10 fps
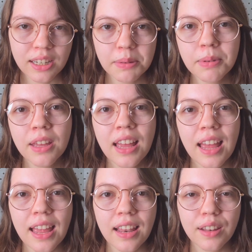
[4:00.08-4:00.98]
time,
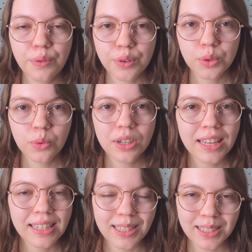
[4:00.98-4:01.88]
and the first one
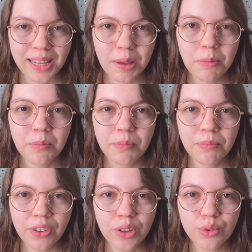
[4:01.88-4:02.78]
is the same,
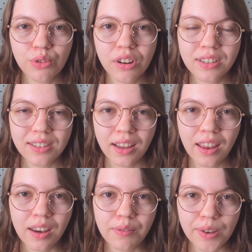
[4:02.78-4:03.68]
Figure Drawing Design
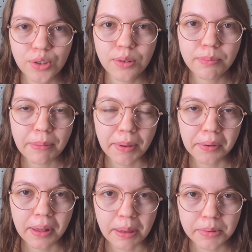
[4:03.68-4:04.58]
and Invention by
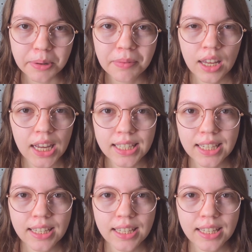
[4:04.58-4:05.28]
Michael Hampton. As I